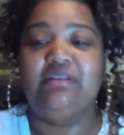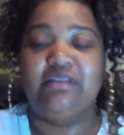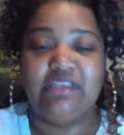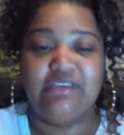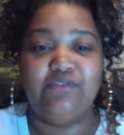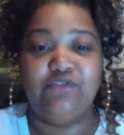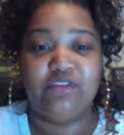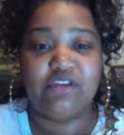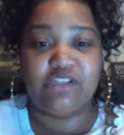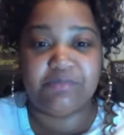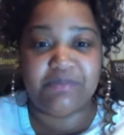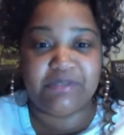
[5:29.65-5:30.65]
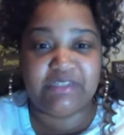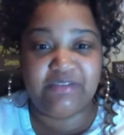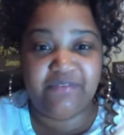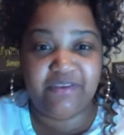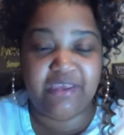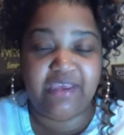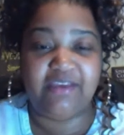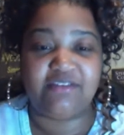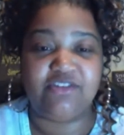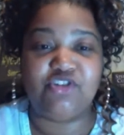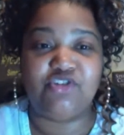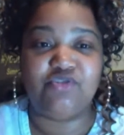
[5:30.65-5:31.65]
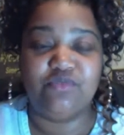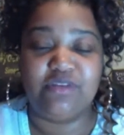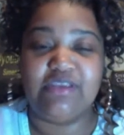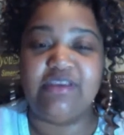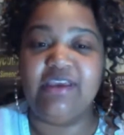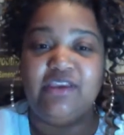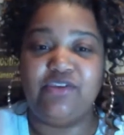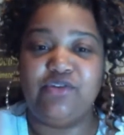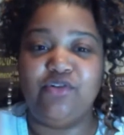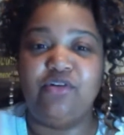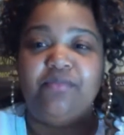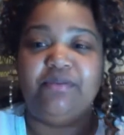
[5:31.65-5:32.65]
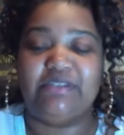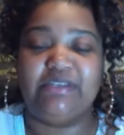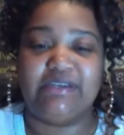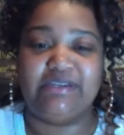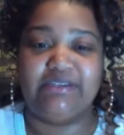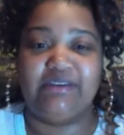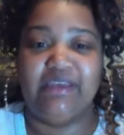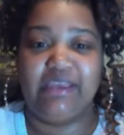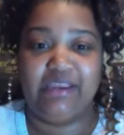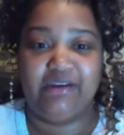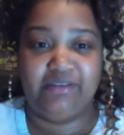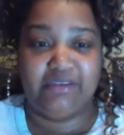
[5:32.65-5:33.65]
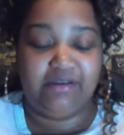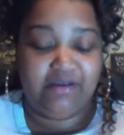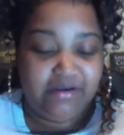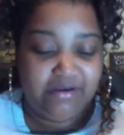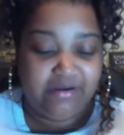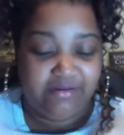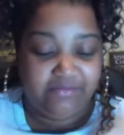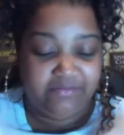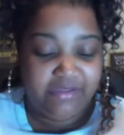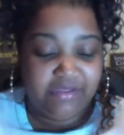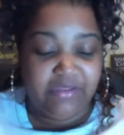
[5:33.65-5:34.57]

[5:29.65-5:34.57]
give you the specific answers you need in your particular area of